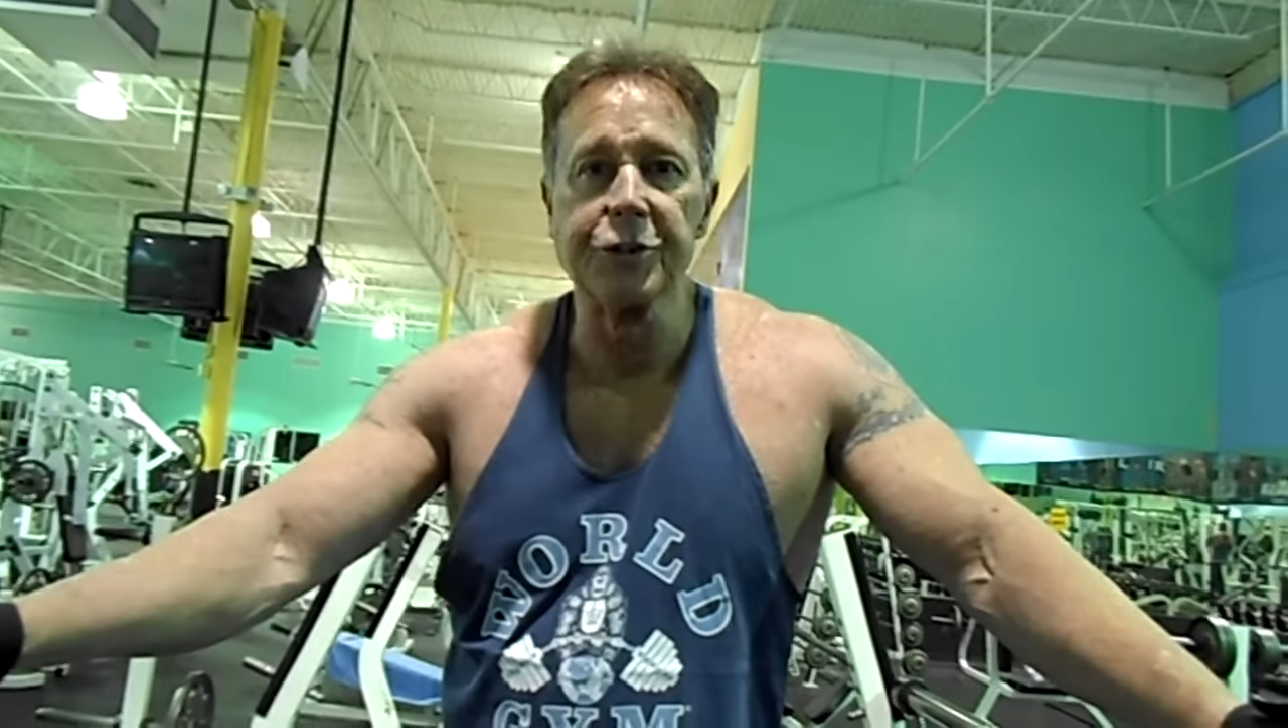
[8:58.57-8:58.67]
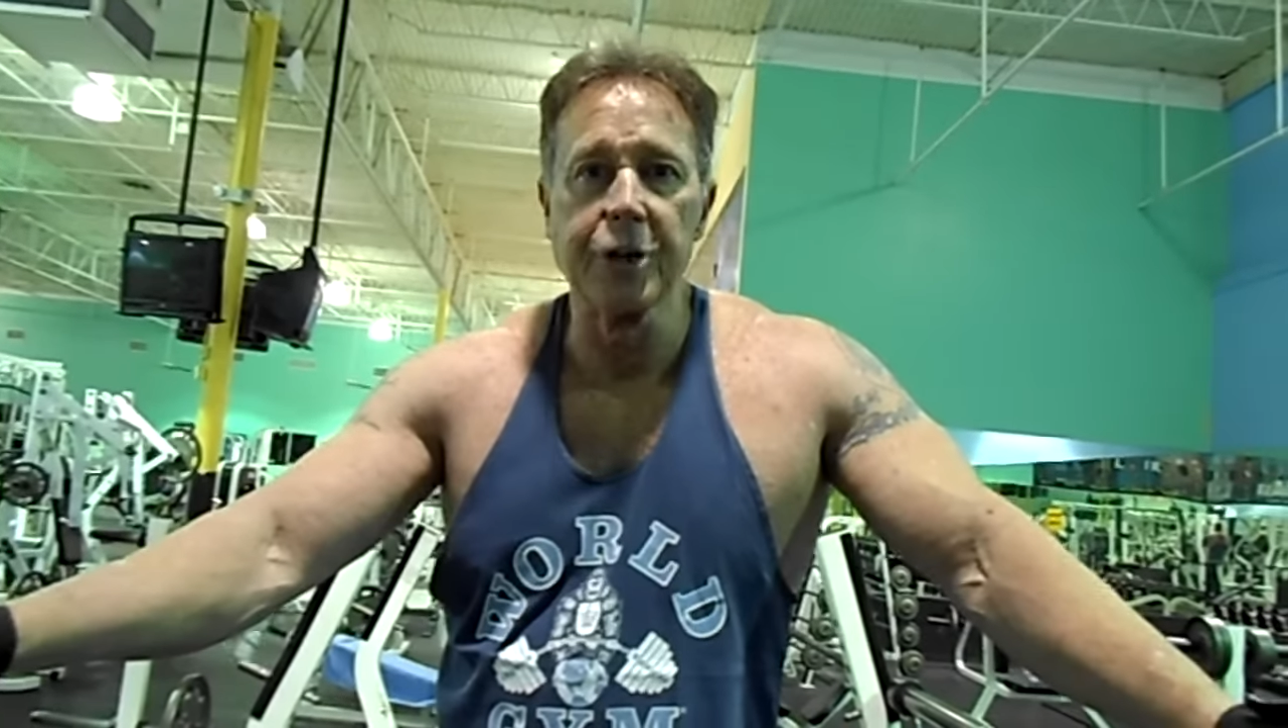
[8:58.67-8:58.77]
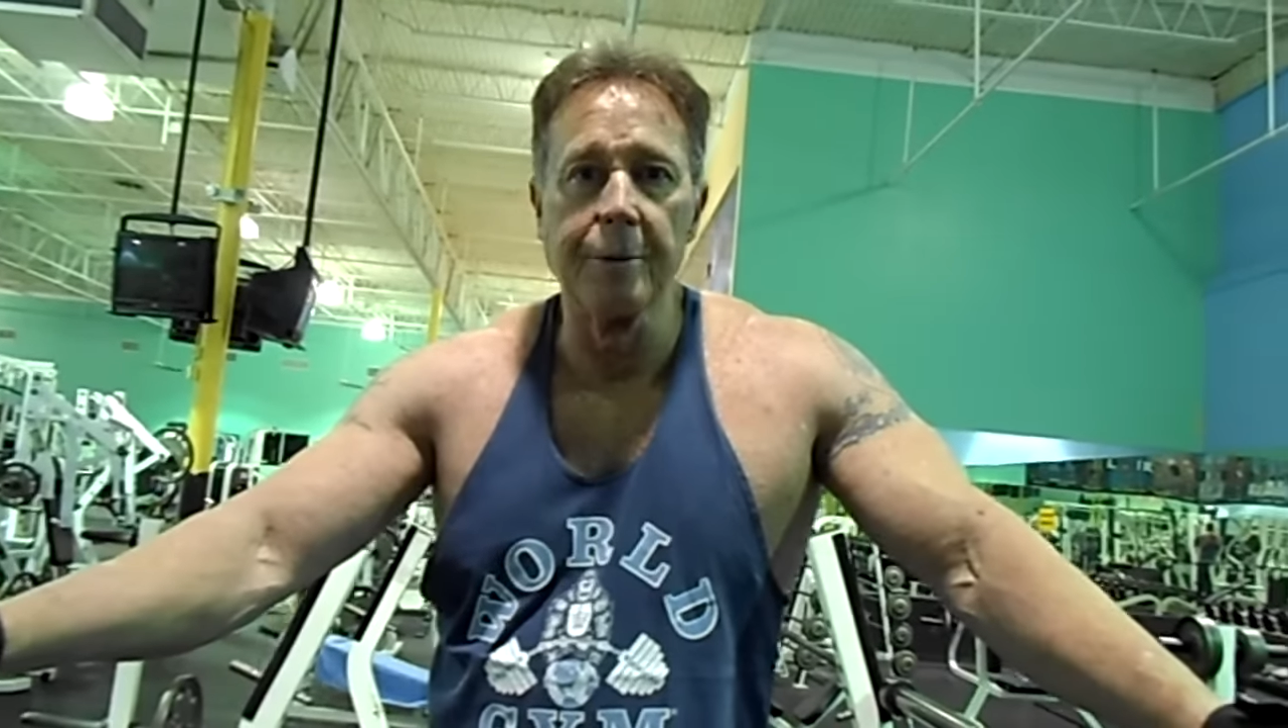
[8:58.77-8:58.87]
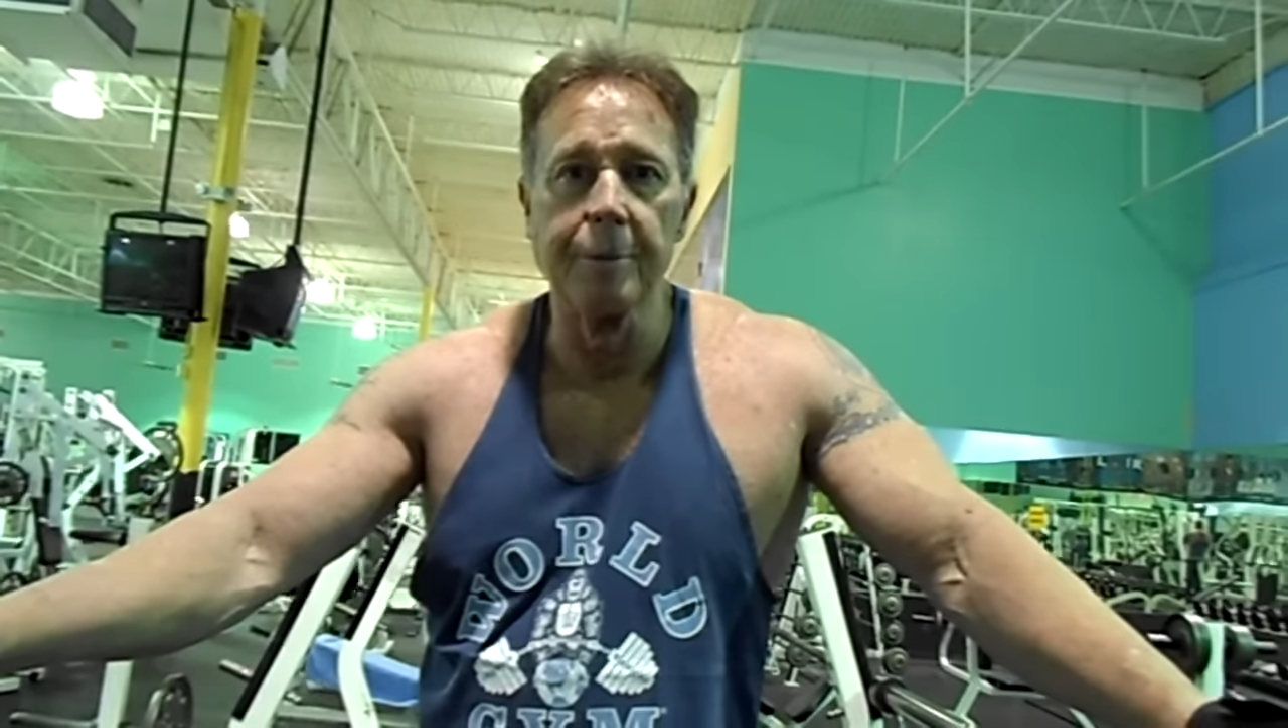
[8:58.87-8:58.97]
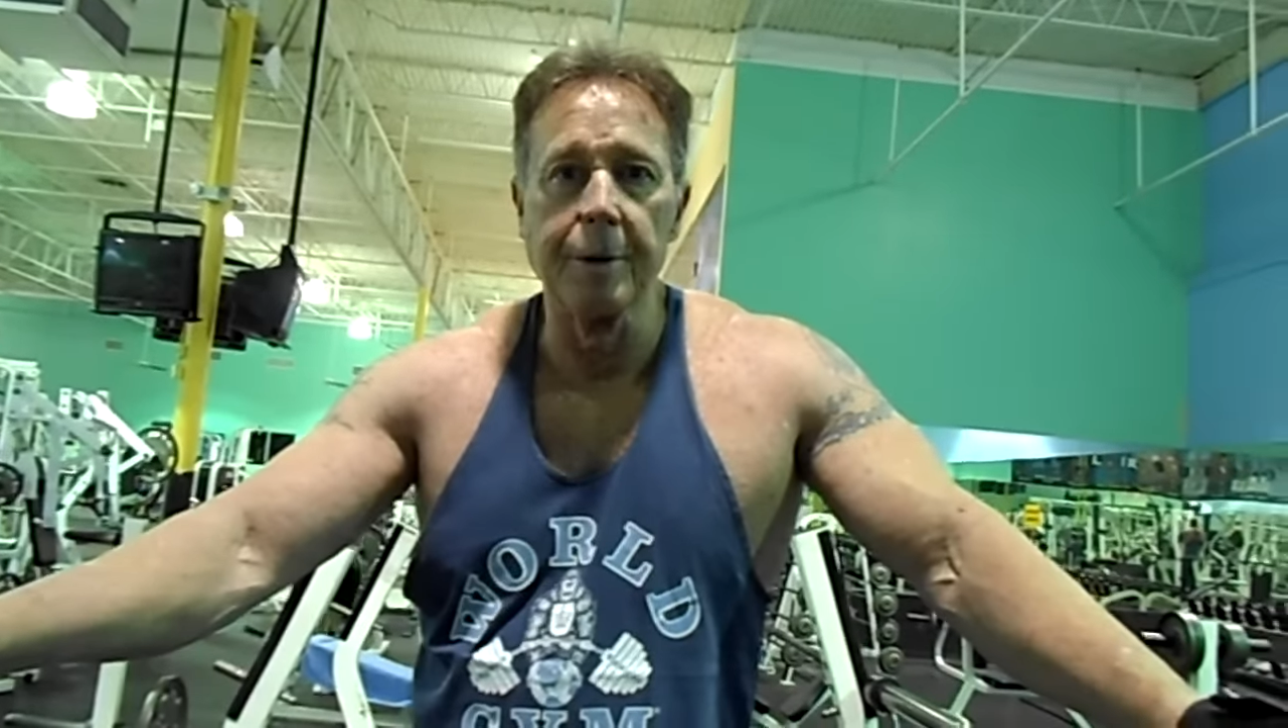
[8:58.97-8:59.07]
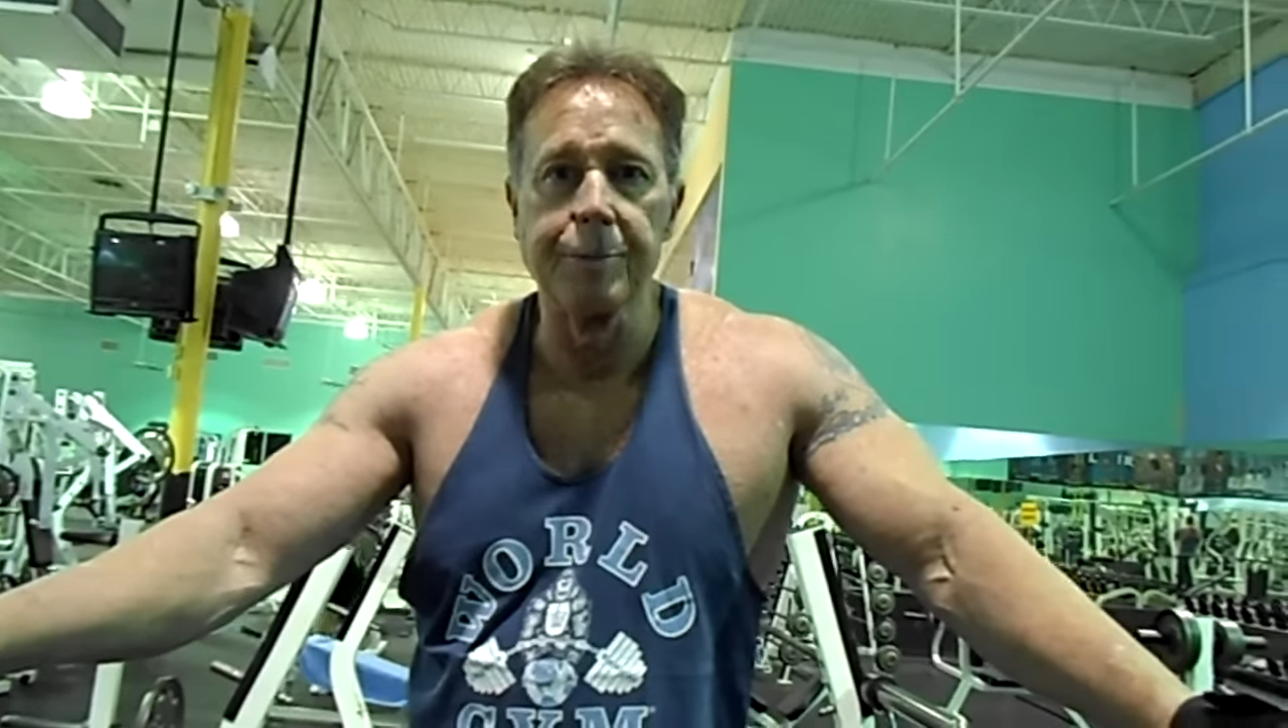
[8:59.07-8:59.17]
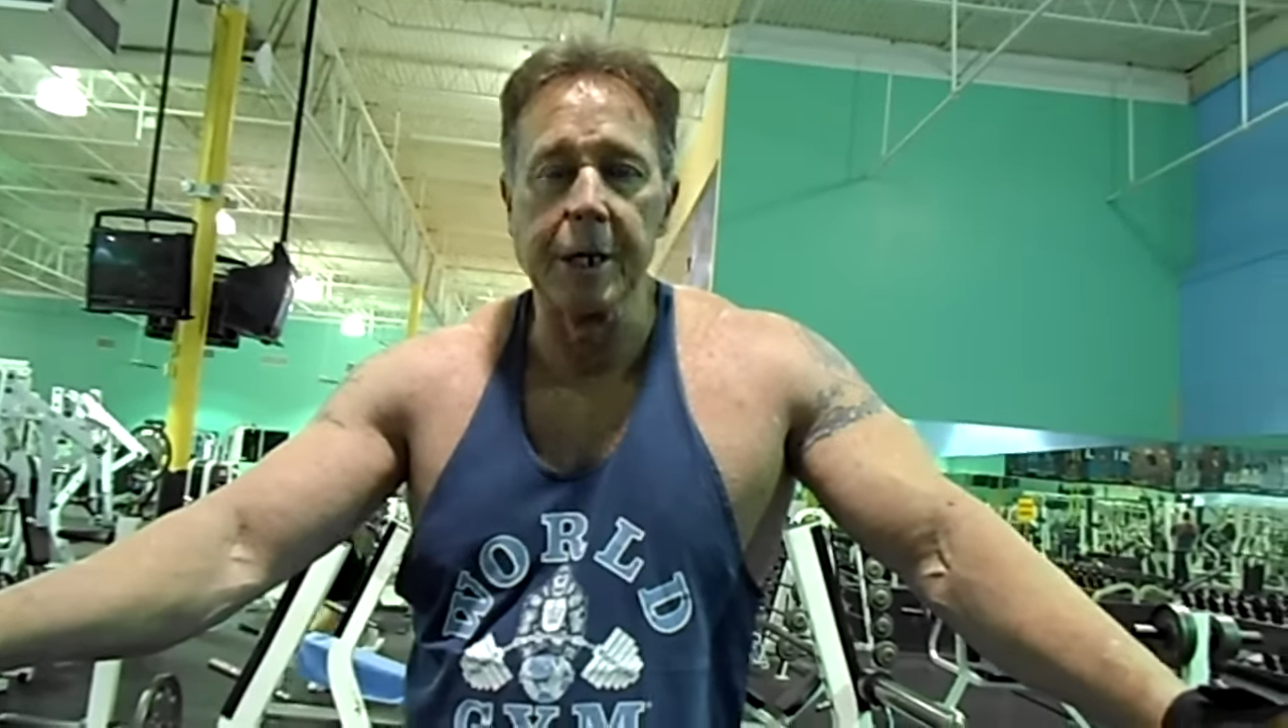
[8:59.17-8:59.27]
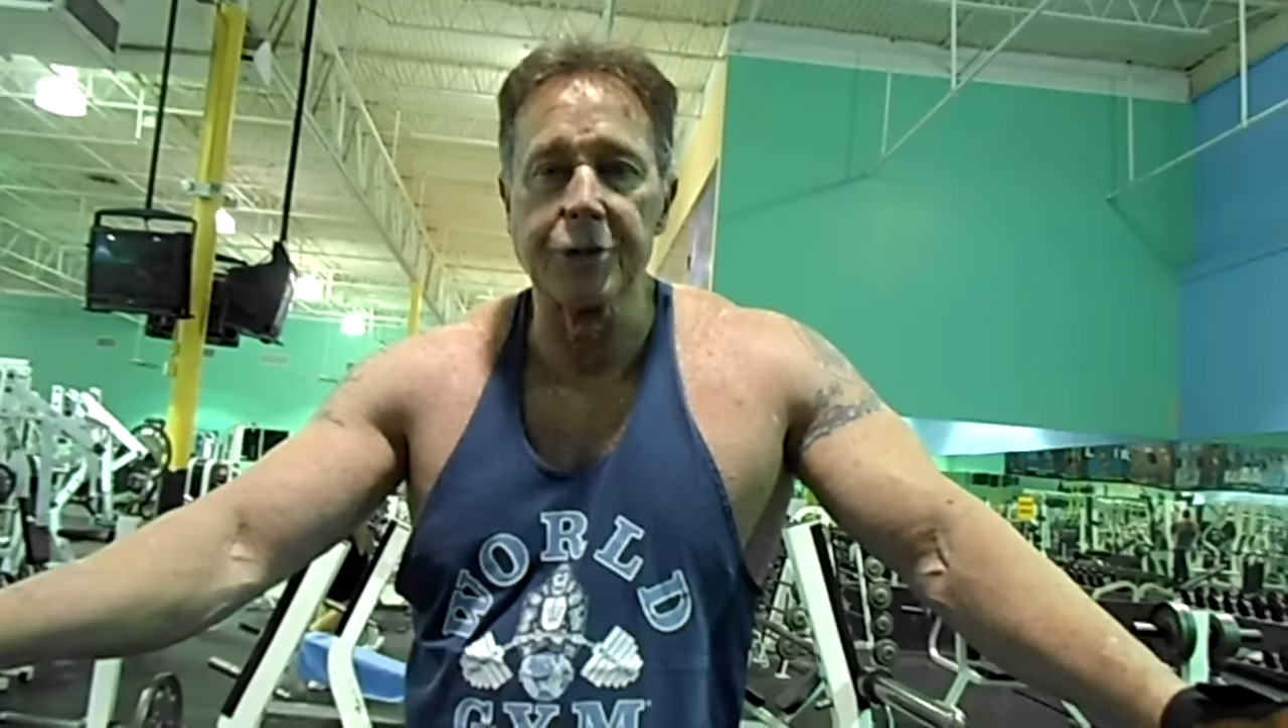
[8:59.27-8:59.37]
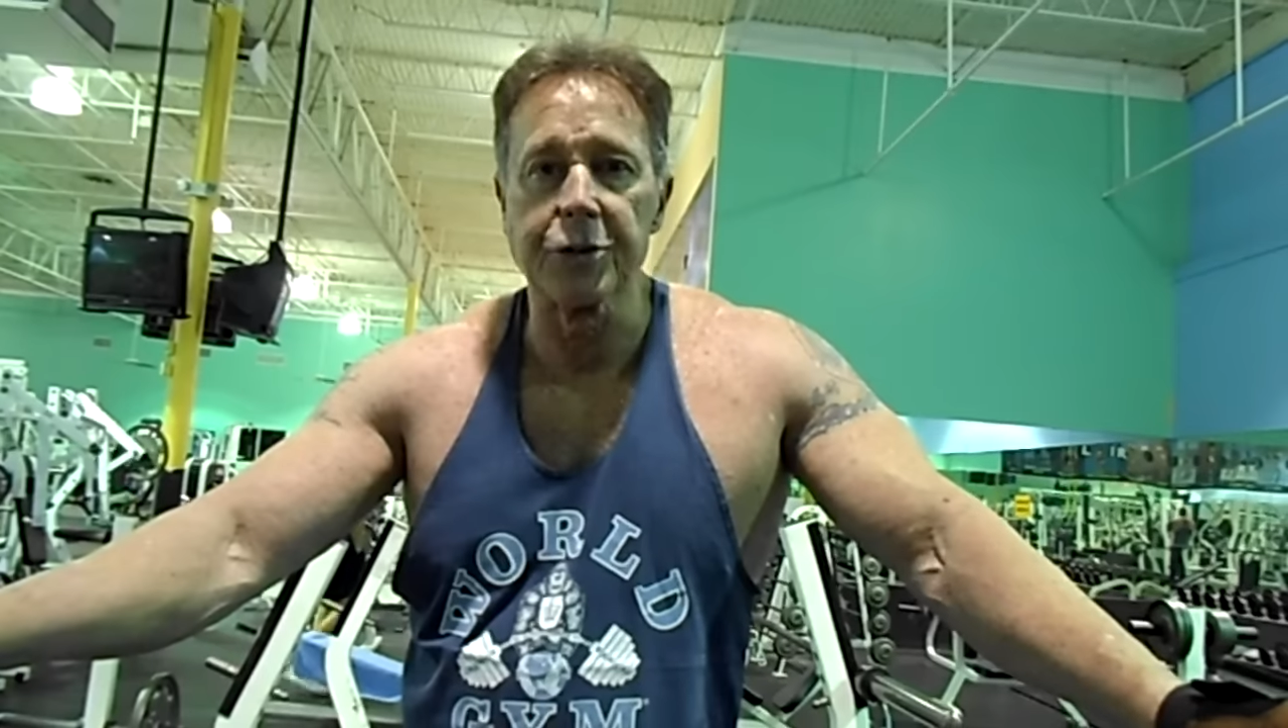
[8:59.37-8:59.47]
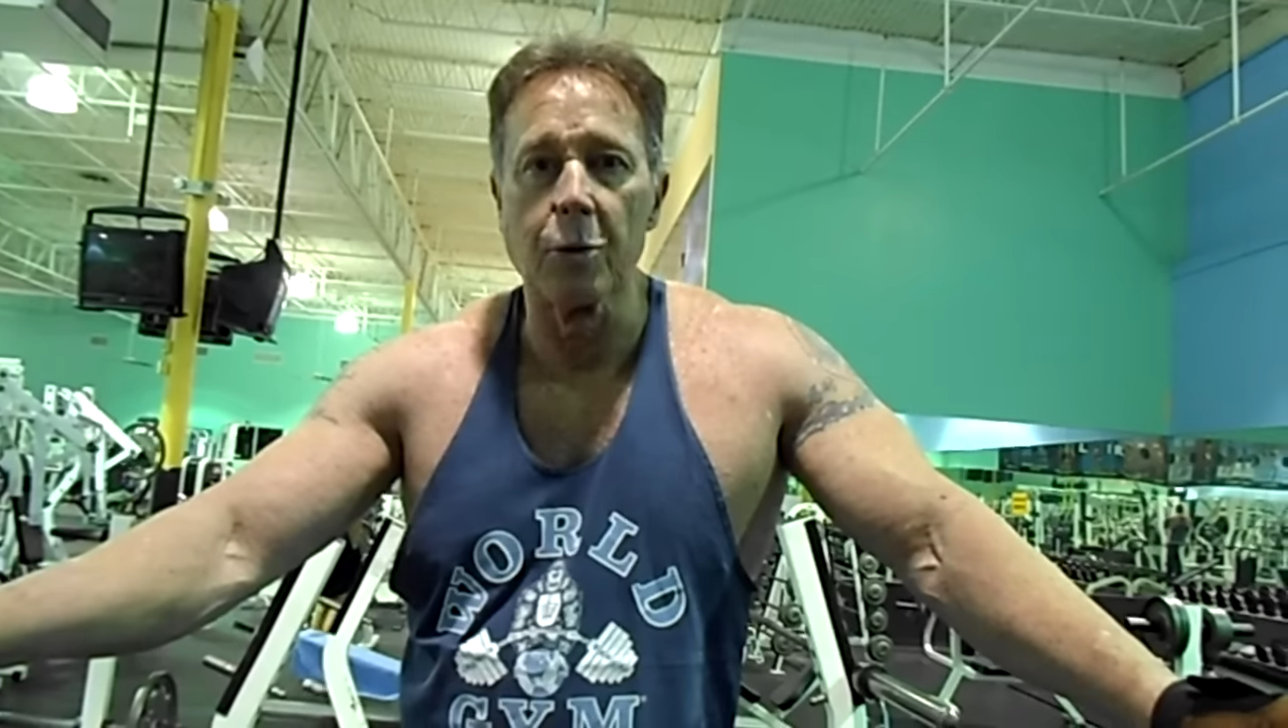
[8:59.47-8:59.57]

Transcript: gym because